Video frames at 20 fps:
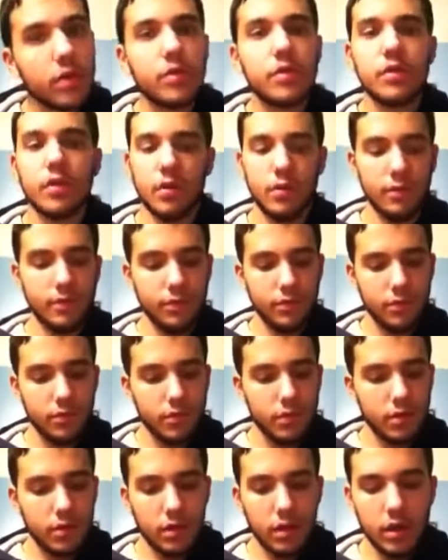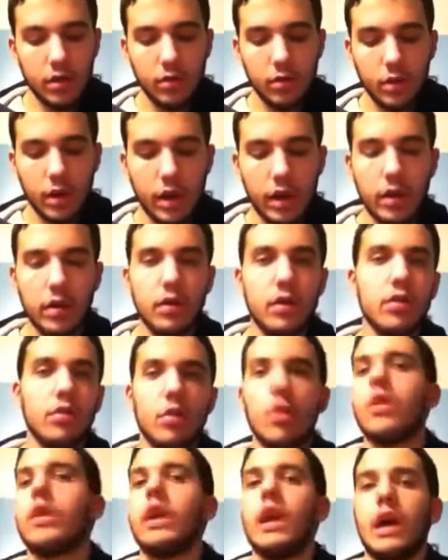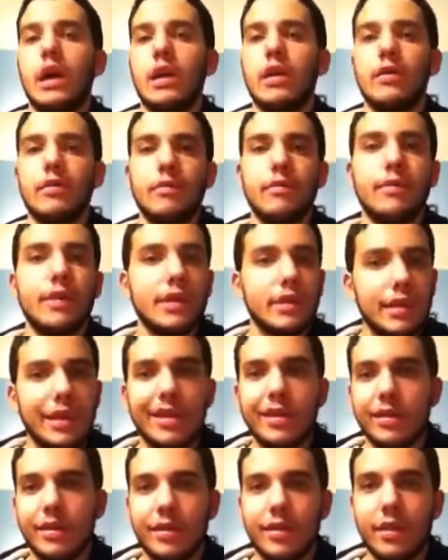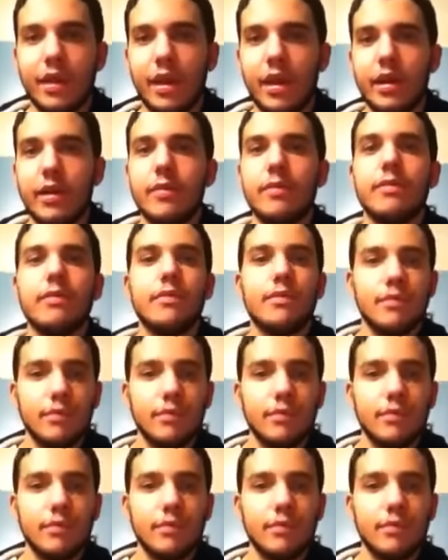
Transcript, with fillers: still, either way you look at it, at the end of the day,